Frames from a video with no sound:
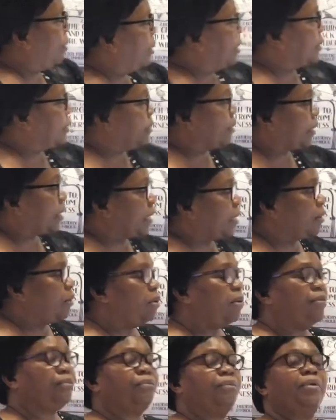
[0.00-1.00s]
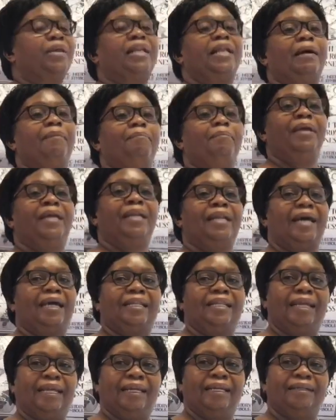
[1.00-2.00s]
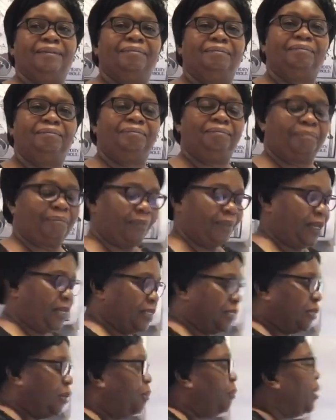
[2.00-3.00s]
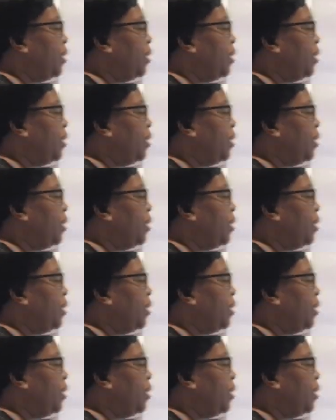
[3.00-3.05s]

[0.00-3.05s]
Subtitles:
we're talking of William Miller there. So